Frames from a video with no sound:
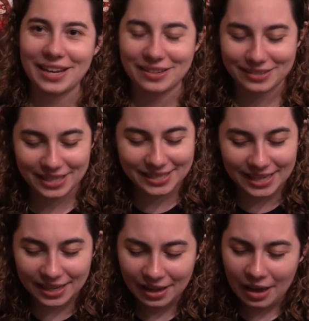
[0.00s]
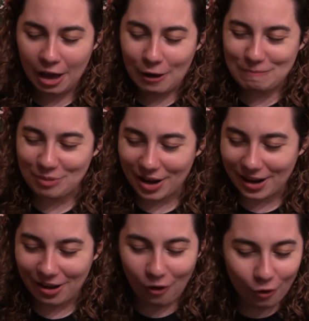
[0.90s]
and Disney. But
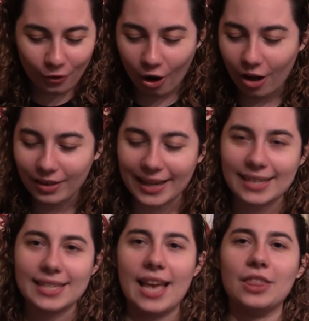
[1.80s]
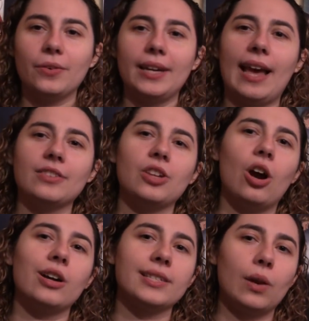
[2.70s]
uh, overall, like I said, three and a half
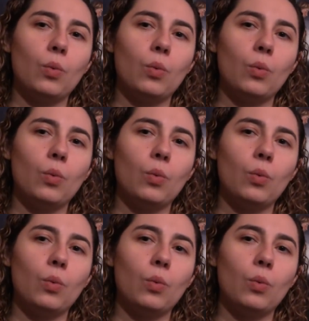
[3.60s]
stars.